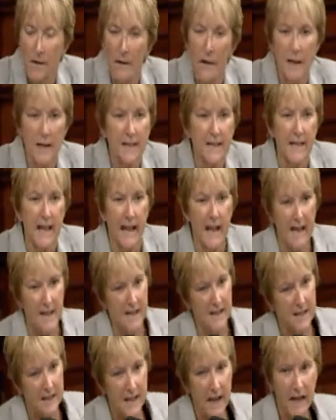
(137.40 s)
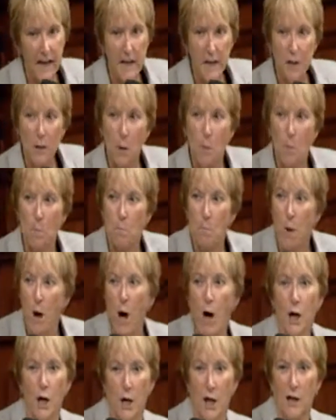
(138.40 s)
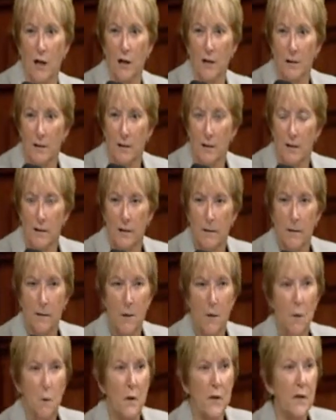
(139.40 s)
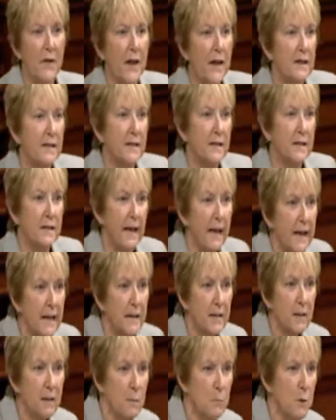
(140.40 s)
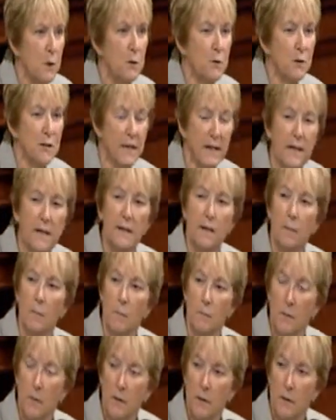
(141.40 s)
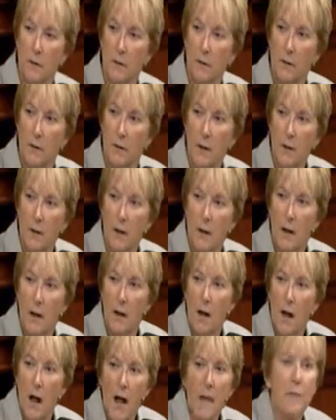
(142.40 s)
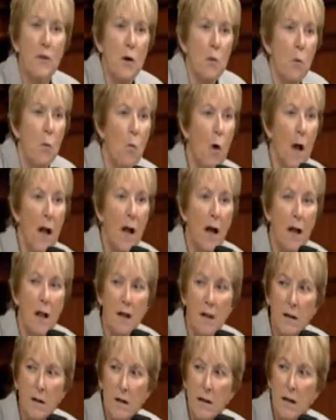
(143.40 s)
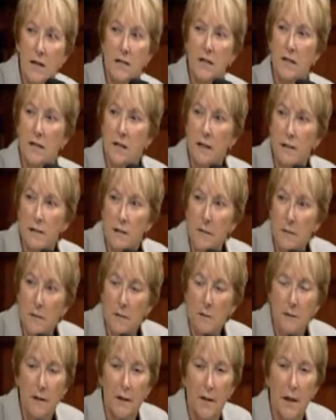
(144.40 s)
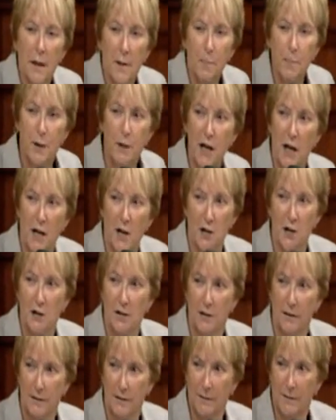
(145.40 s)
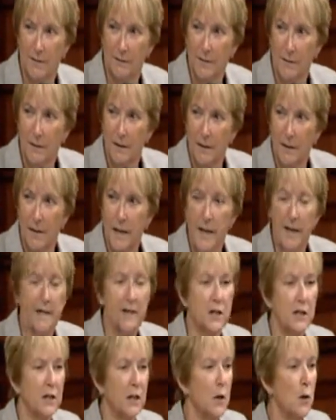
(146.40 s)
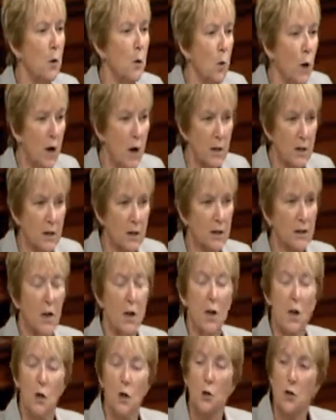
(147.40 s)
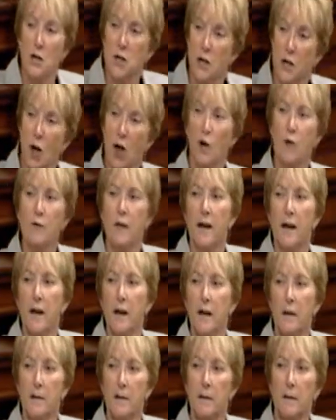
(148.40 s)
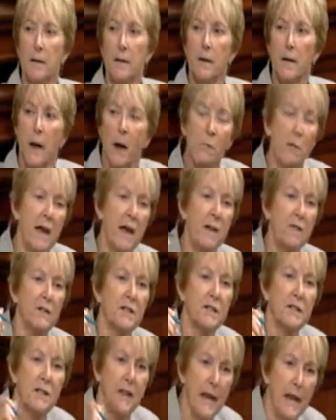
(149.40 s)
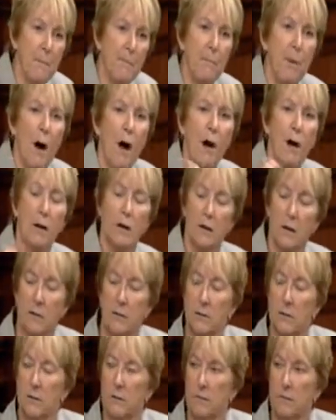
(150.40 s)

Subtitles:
It's a state park with a state museum. And the well is still in production. It still works. You can go there, and we have a state park,